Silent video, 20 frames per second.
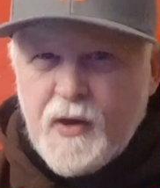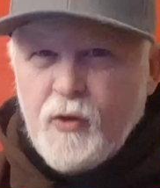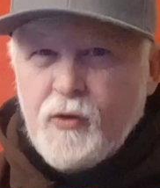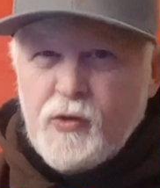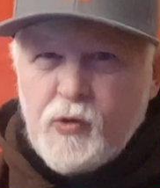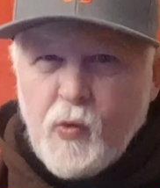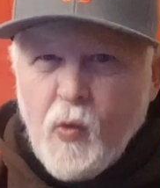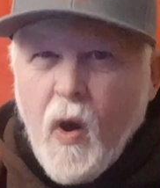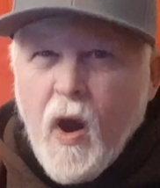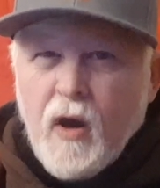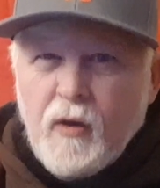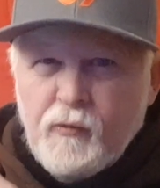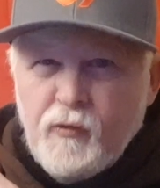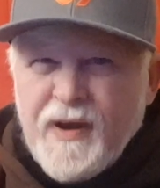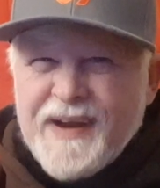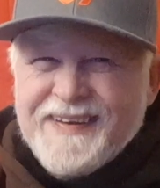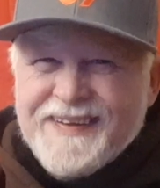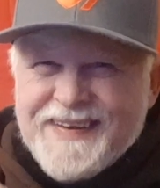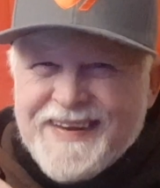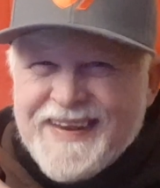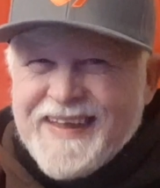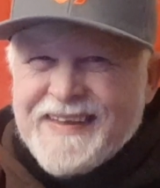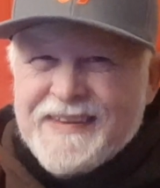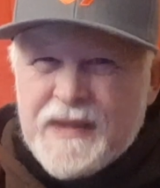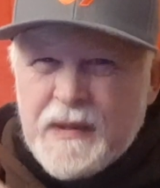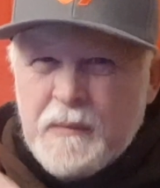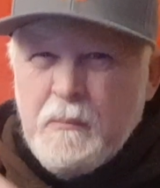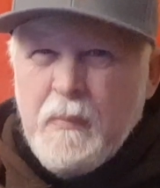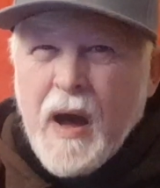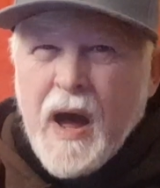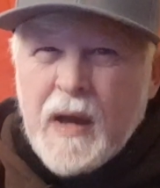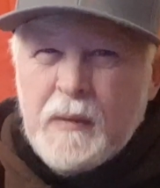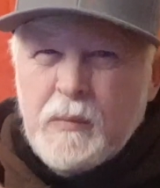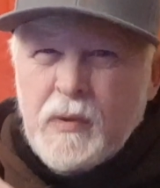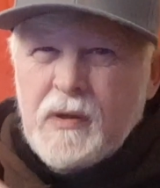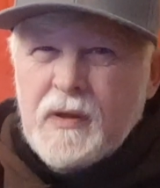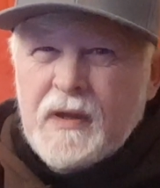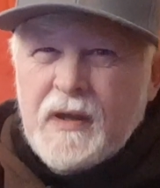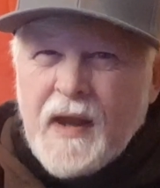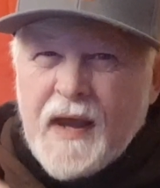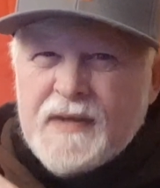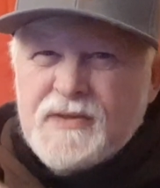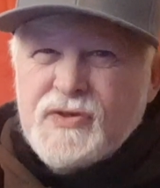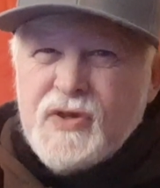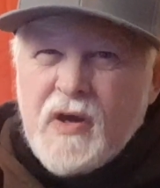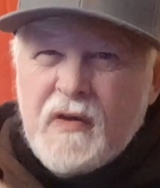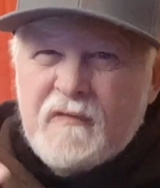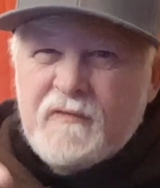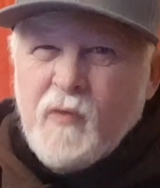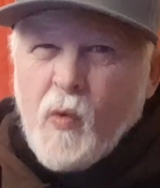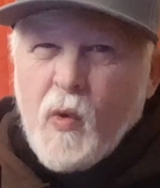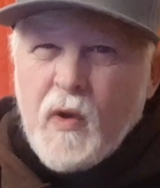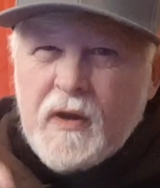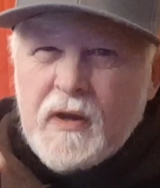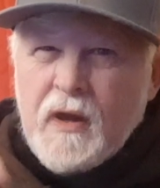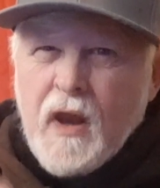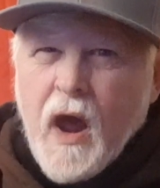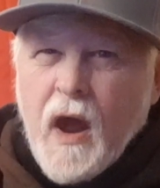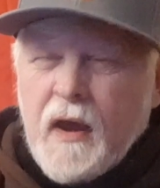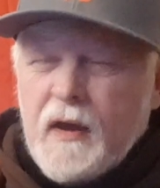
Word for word: here you are written in the Bible in Isaiah 49.